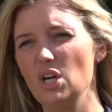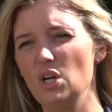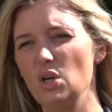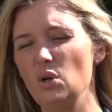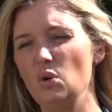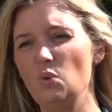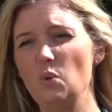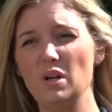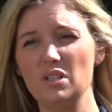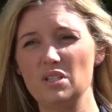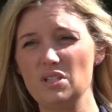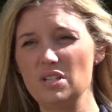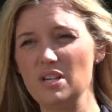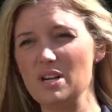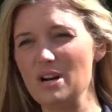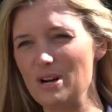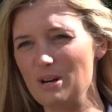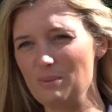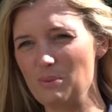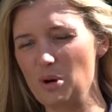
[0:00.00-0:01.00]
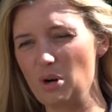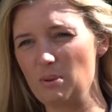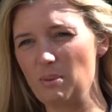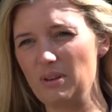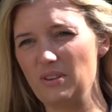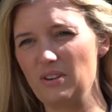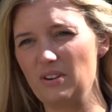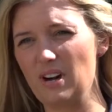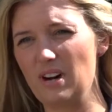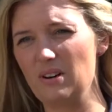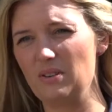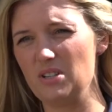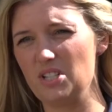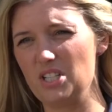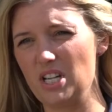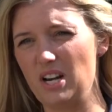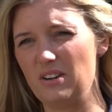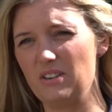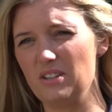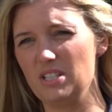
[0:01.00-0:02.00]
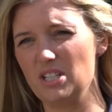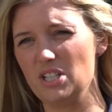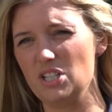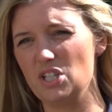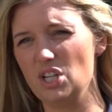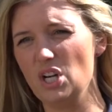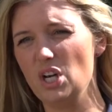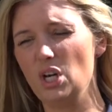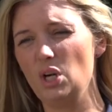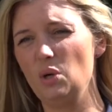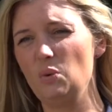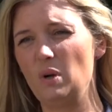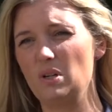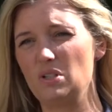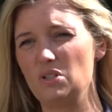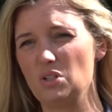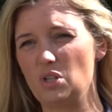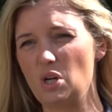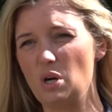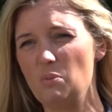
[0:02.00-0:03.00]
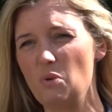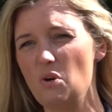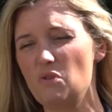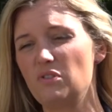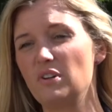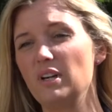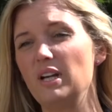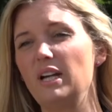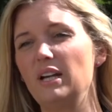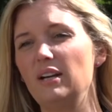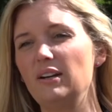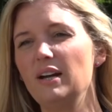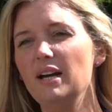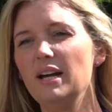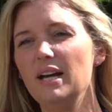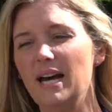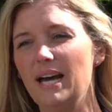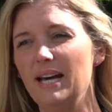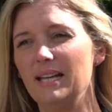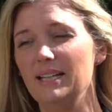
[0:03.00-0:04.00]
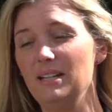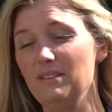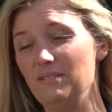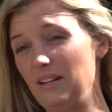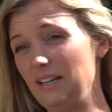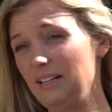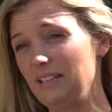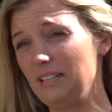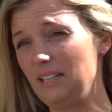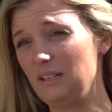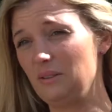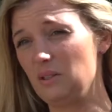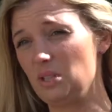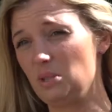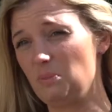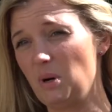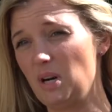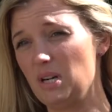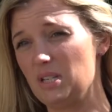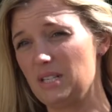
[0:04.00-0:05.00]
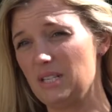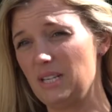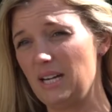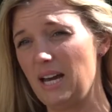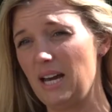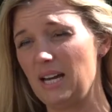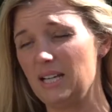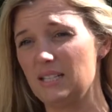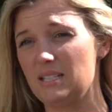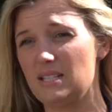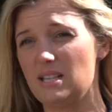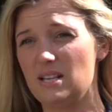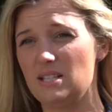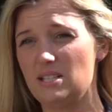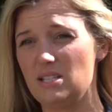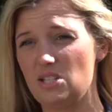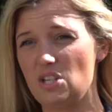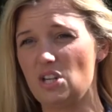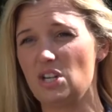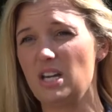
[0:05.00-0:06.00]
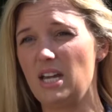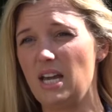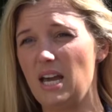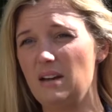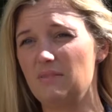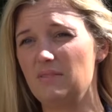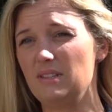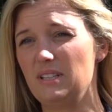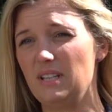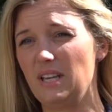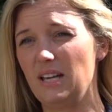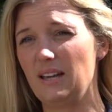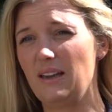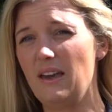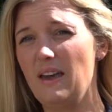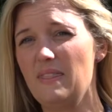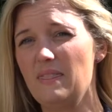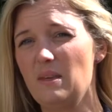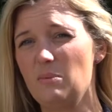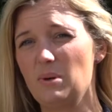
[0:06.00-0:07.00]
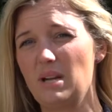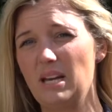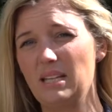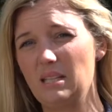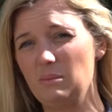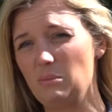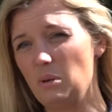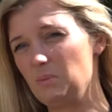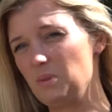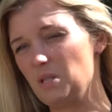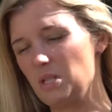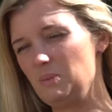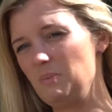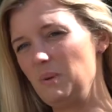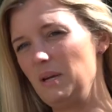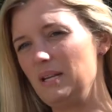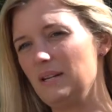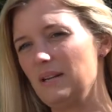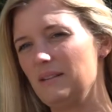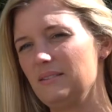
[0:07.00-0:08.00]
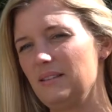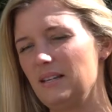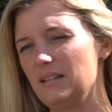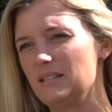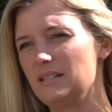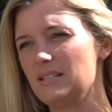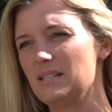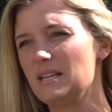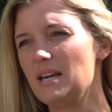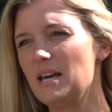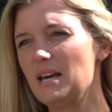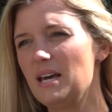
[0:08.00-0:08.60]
who wanted to learn more about their Irish heritage, who wanted to come over here and live like an Irish person and study everything that would get them up to speed on this.